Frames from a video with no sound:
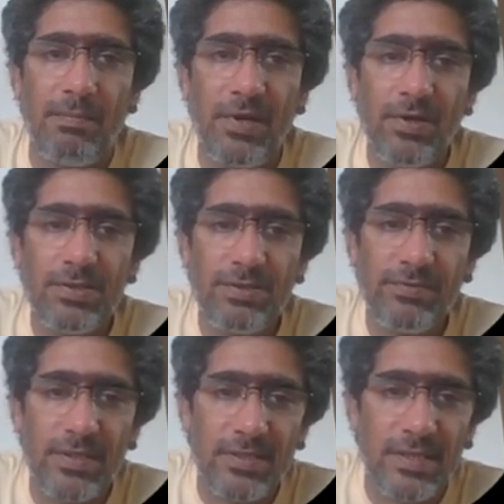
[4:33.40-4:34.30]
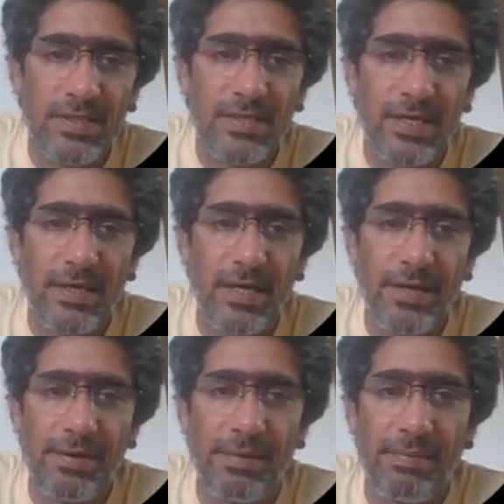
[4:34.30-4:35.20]
Because of the six eight
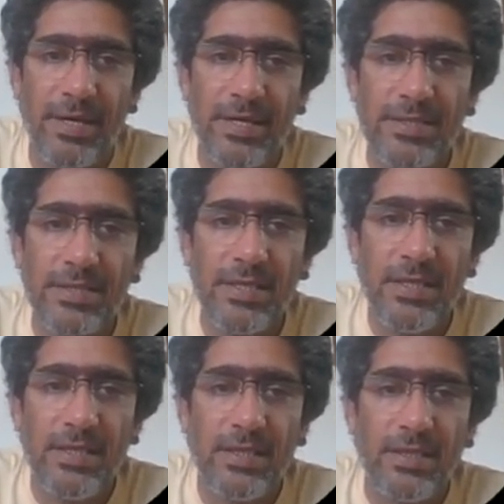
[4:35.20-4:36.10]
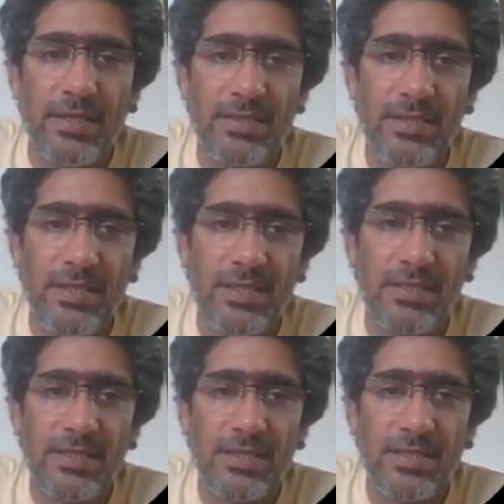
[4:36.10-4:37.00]
nine triplet, the
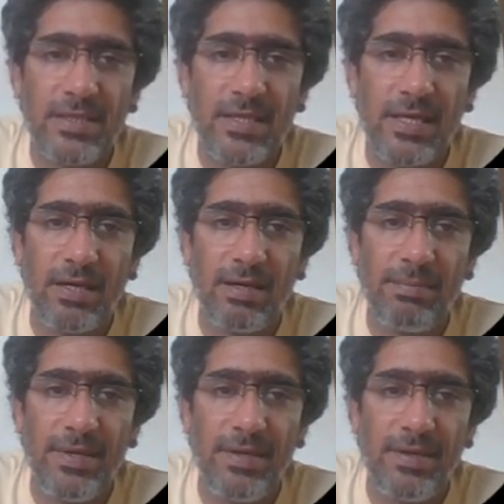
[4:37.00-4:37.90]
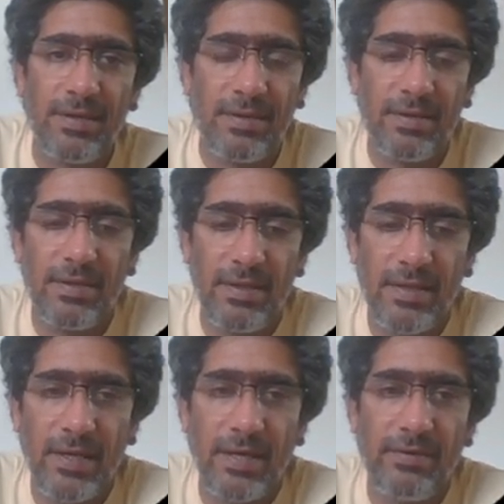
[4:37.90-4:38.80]
6 cannot be here
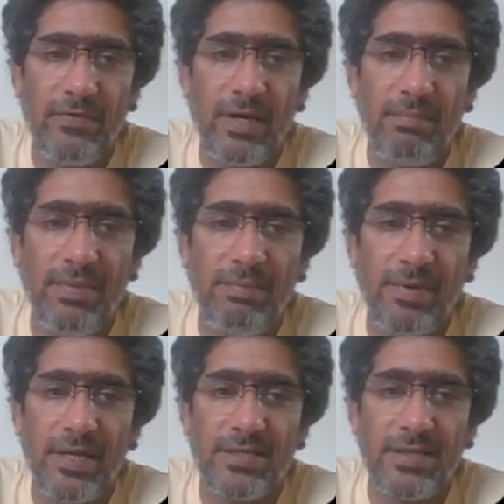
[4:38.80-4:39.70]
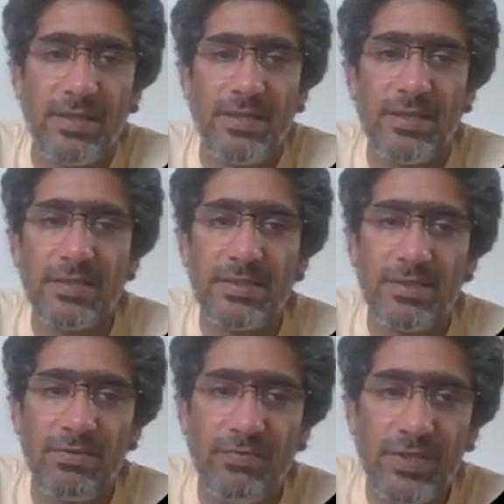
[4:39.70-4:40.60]
and will be placed in this,
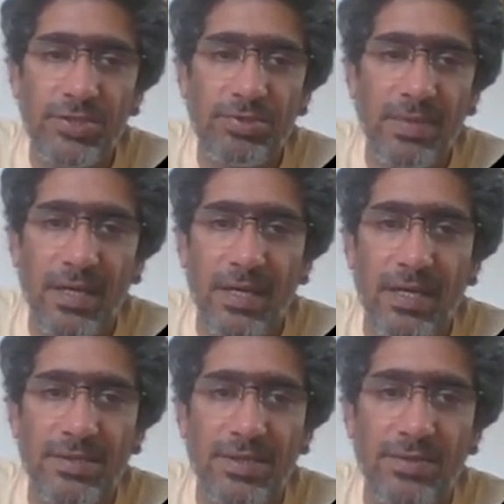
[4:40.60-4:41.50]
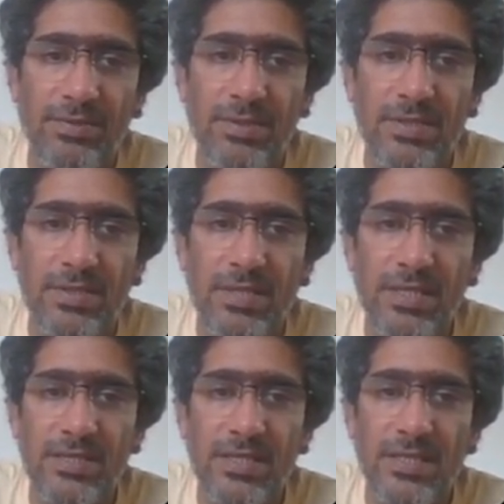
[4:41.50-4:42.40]
which by classic rules
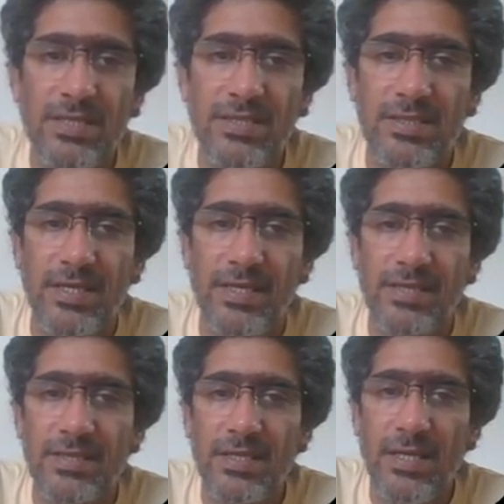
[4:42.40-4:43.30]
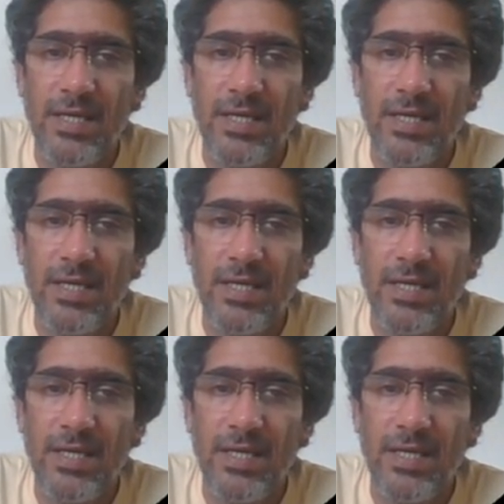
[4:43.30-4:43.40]
6 6